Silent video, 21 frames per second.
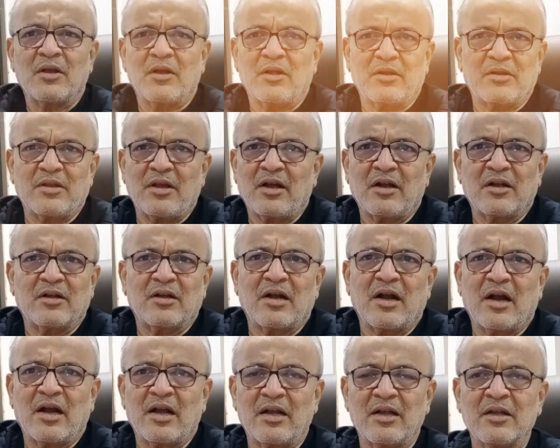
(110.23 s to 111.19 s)
a young
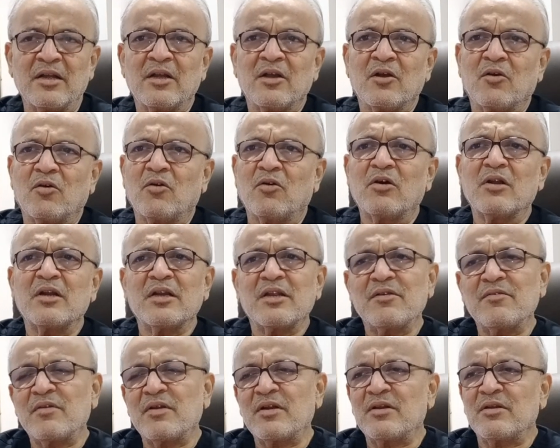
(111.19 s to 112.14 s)
guy, or
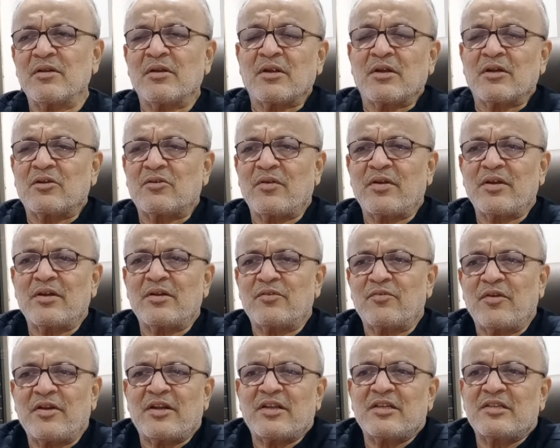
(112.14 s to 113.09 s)
even
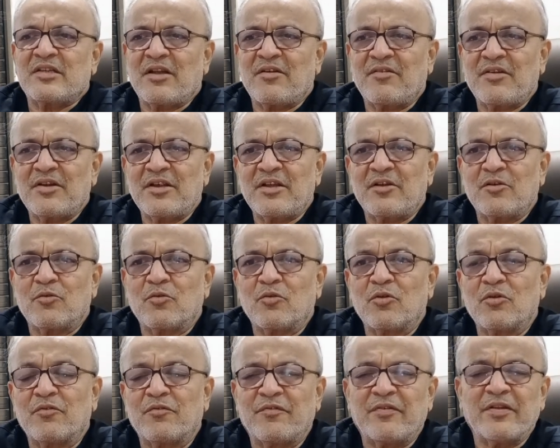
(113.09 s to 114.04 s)

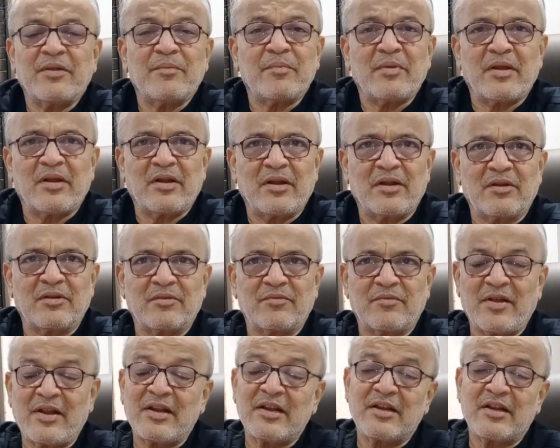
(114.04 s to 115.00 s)
27-year-old female,
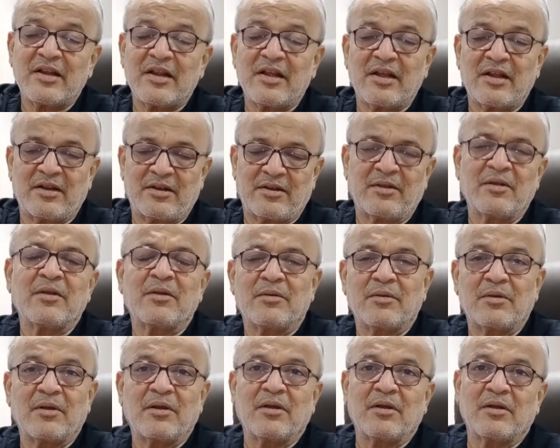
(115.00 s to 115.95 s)
very rare.
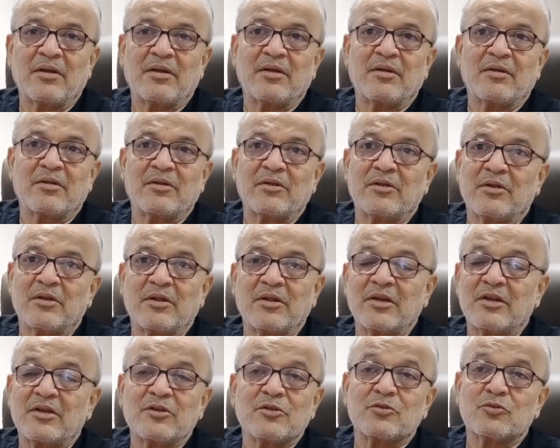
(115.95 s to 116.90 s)

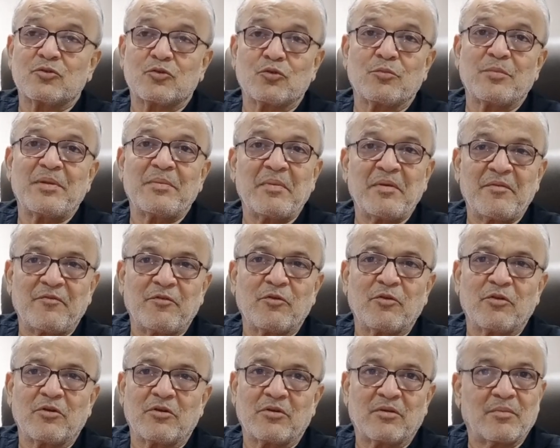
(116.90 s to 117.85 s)
It used to be
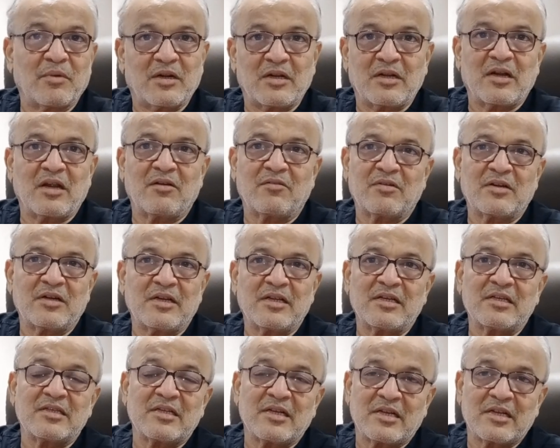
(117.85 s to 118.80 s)
before, but
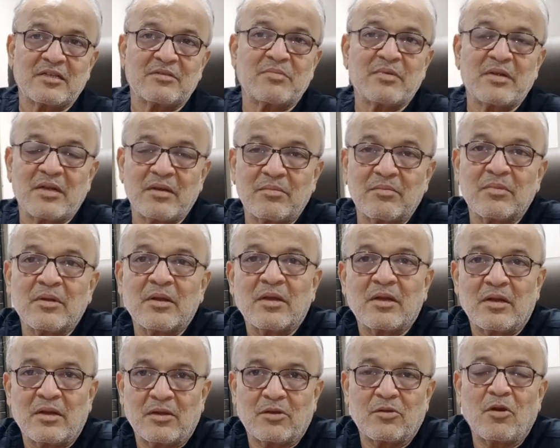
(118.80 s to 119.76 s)
nowadays it has become
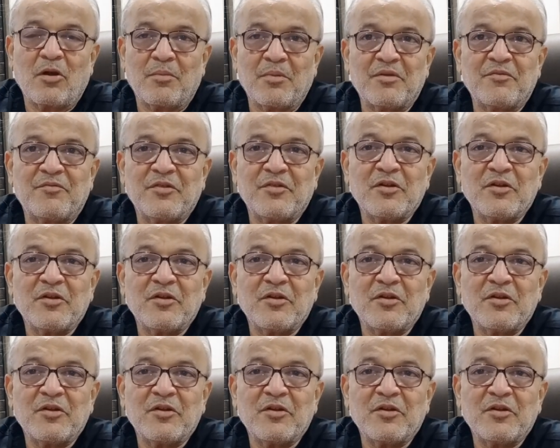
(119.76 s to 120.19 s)
a common